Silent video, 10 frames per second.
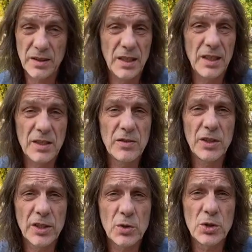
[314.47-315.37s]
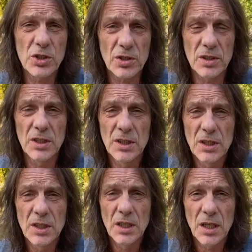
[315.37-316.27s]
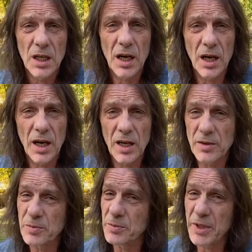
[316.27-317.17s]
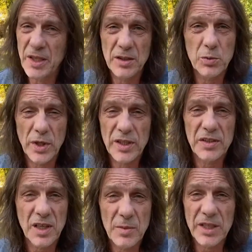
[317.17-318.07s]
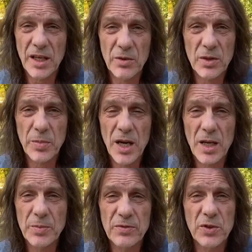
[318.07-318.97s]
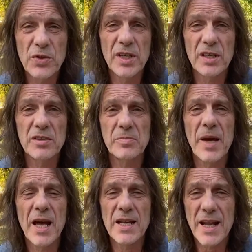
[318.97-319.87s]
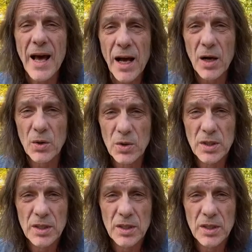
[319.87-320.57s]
is very crucial because what is coming down the pipe, if you think it's bad now,